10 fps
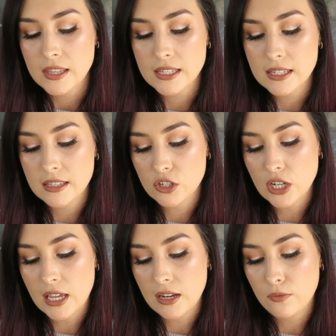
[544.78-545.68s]
This is in the
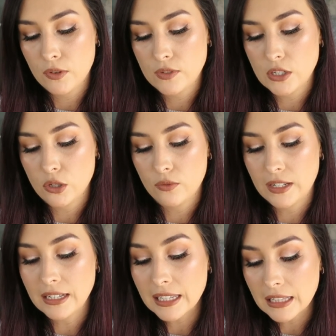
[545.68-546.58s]
shade 52
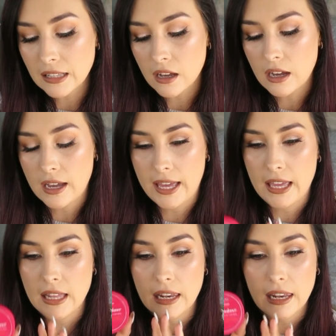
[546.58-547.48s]
Vanille.
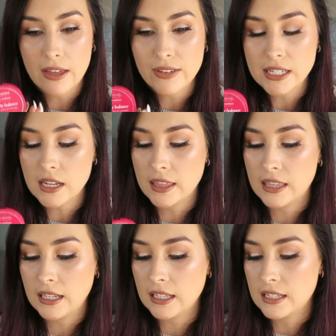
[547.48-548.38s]
I love it. I
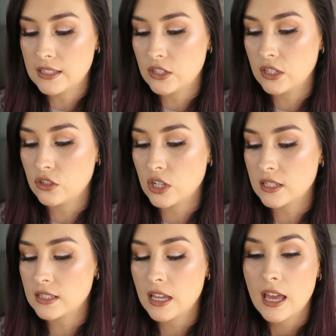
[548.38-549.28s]
think it is
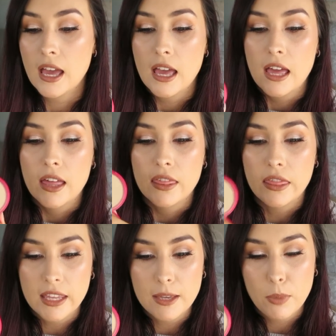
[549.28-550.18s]
just
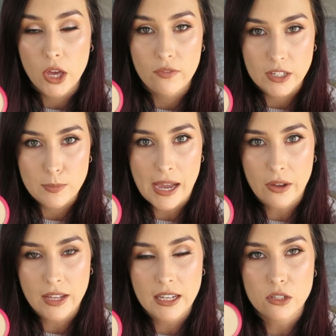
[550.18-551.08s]
the perfect
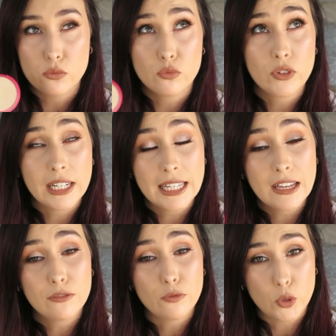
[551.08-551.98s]
powder. It is
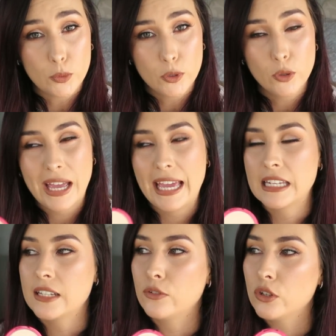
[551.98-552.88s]
really affordable,
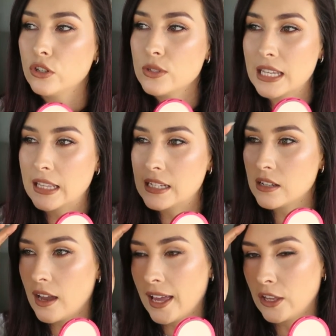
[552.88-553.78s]
and if you're in New
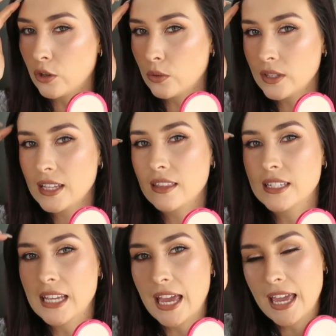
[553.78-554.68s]
Zealand, I googled it the
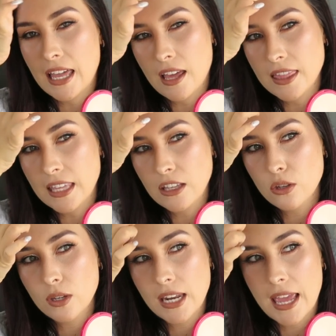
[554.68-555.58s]
other day and I think
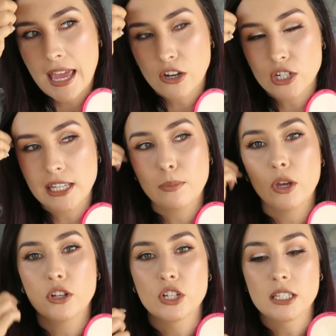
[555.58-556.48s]
you can actually
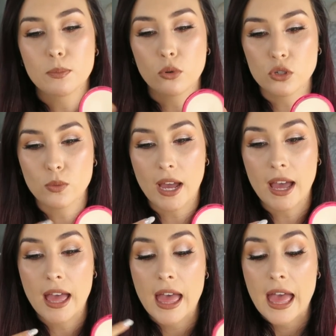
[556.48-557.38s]
purchase
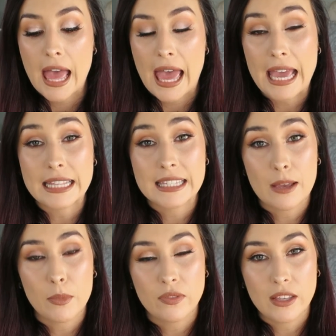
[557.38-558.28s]
Bourjois at
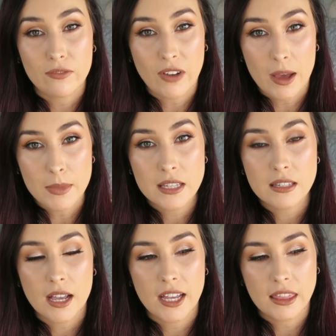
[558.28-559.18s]
some of the
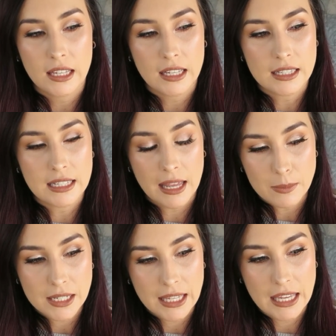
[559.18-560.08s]
farmers. I think it's
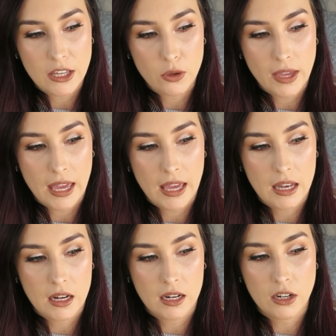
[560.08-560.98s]
Lambton Key you
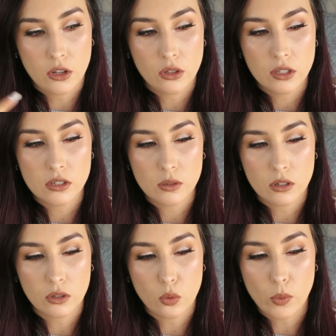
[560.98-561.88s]
can, and I know you can do
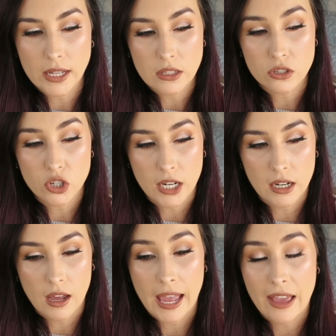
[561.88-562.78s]
it on Queen
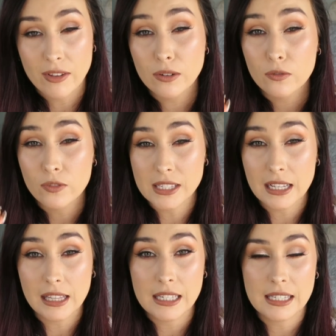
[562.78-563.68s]
Street. I haven't
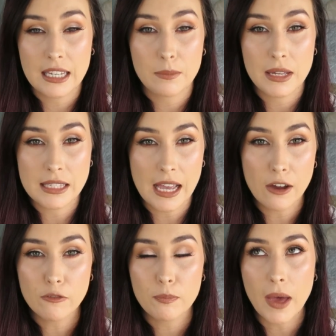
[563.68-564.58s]
physically seen it
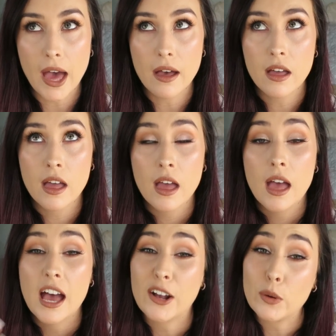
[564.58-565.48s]
myself, but
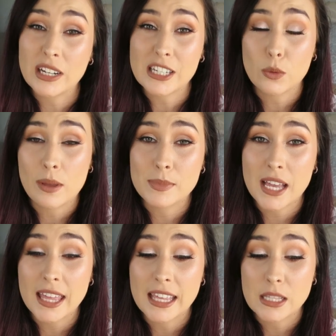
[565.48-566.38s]
according to the
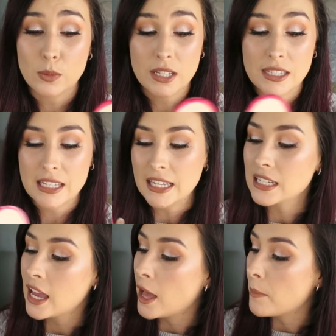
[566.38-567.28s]
website, that's what it said.